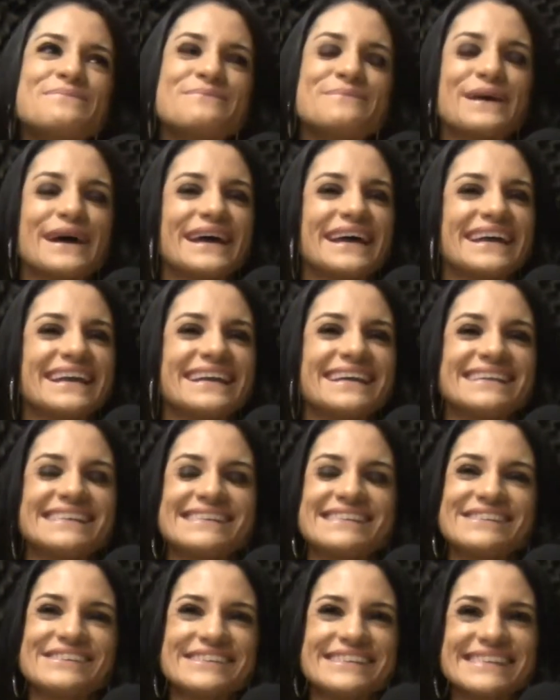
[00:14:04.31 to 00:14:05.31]
but as
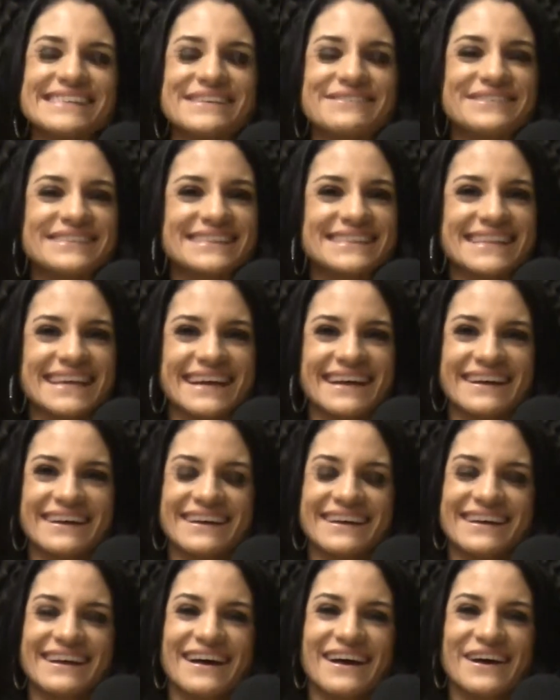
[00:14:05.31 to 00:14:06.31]
soon as it was
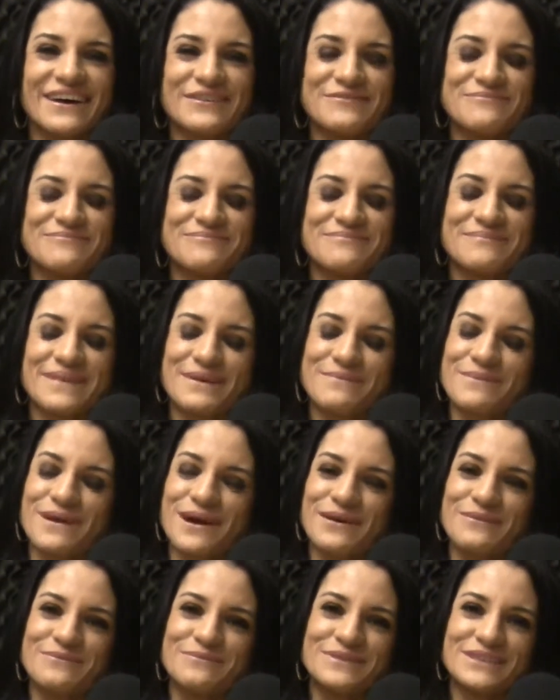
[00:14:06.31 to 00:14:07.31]
there, um, my
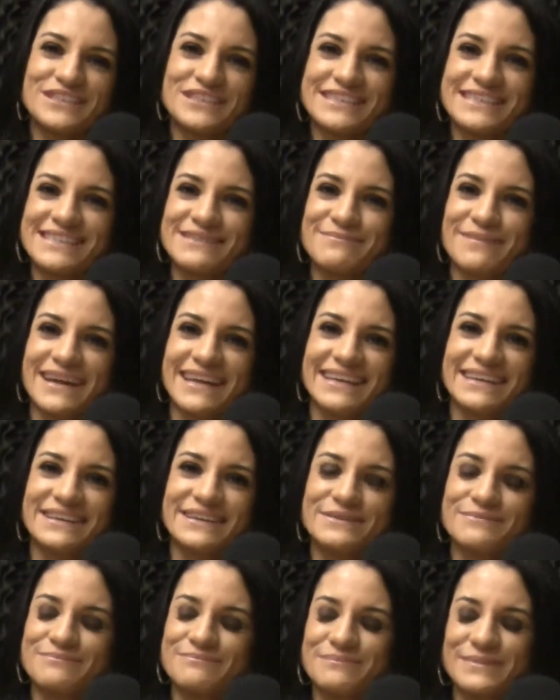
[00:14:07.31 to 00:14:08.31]
mom, she's my
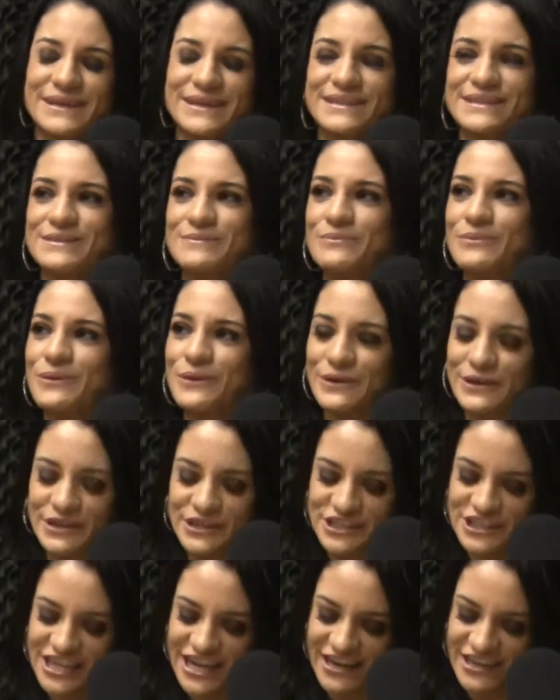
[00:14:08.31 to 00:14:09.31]
biggest supporter.
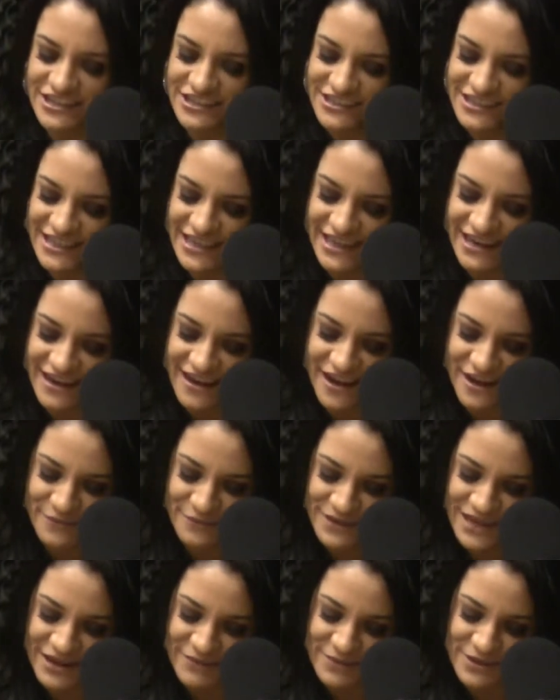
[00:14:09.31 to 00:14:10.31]
She actually um,
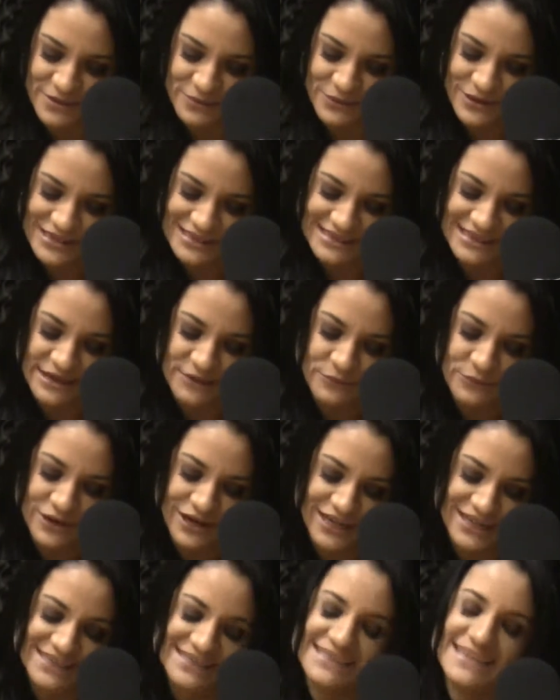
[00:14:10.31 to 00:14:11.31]
gave me the bracelet I'm
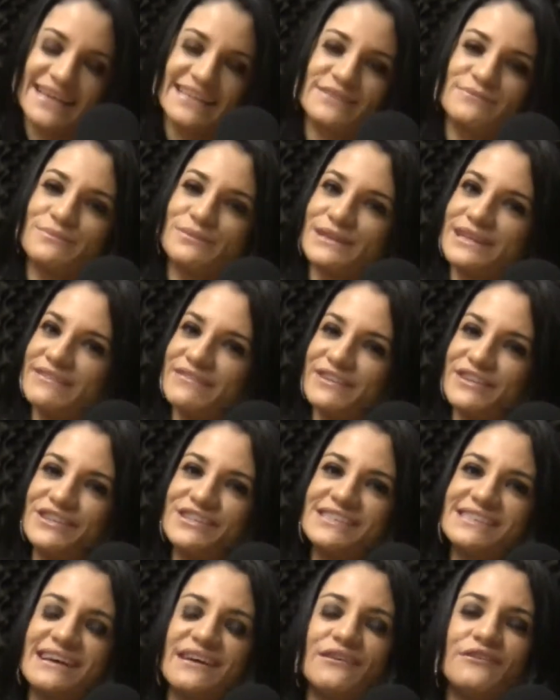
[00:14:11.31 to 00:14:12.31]
wearing. It says "Believe in
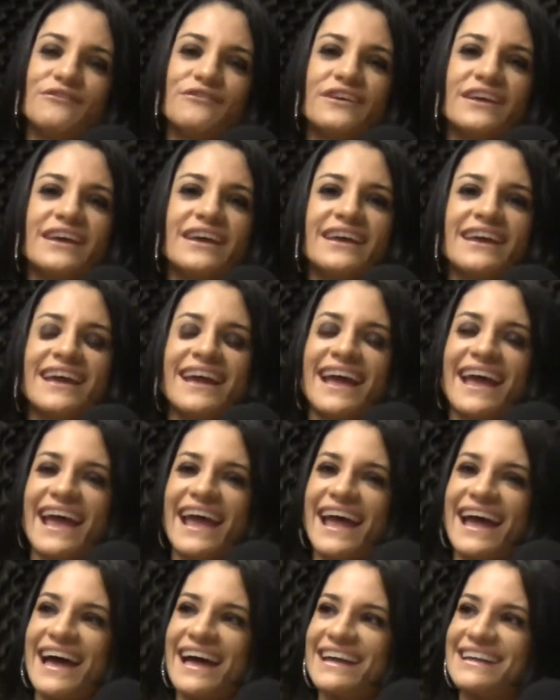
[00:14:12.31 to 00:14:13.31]
Yourself," oh,
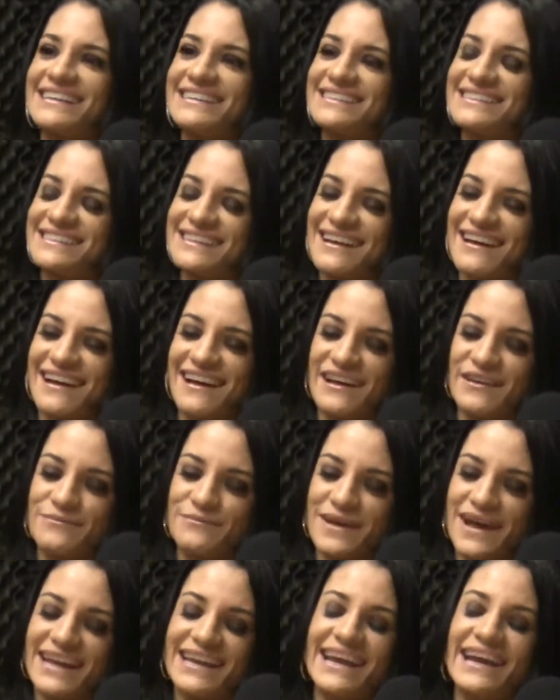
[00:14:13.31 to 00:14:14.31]
and
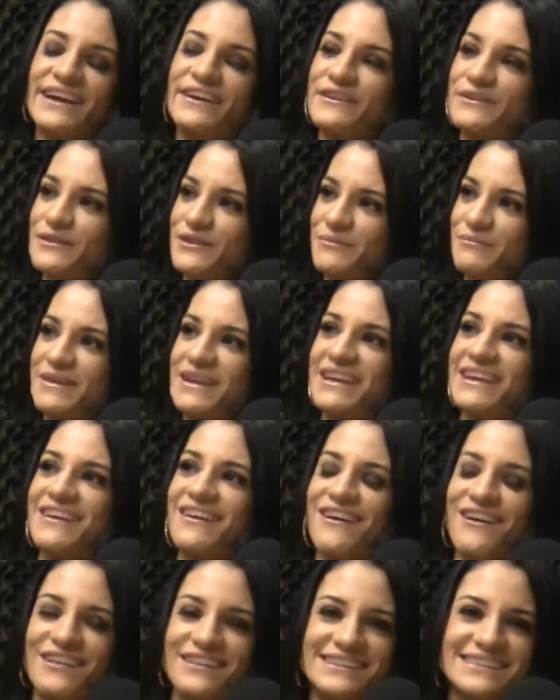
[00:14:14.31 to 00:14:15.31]
um, I carry it with me
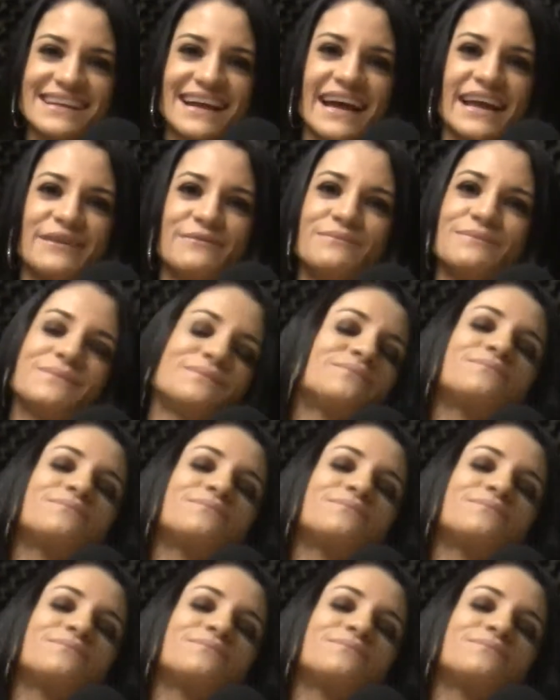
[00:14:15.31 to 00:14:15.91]
all the time.